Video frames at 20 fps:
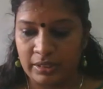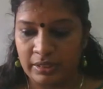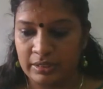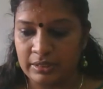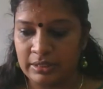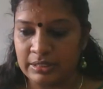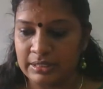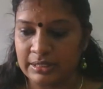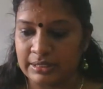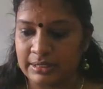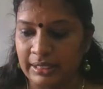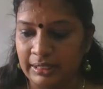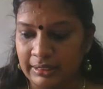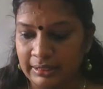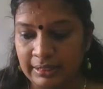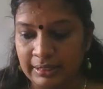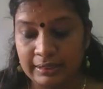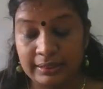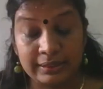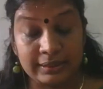This is
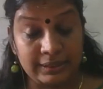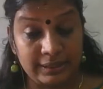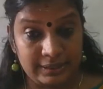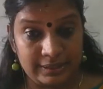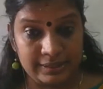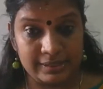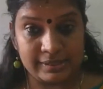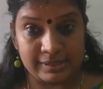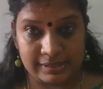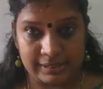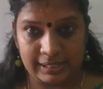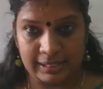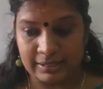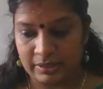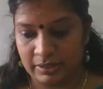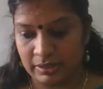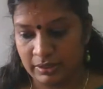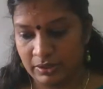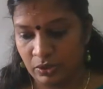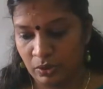the third
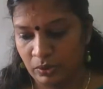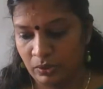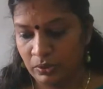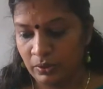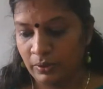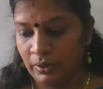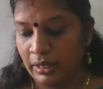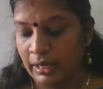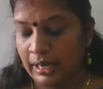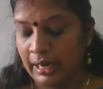stage, no?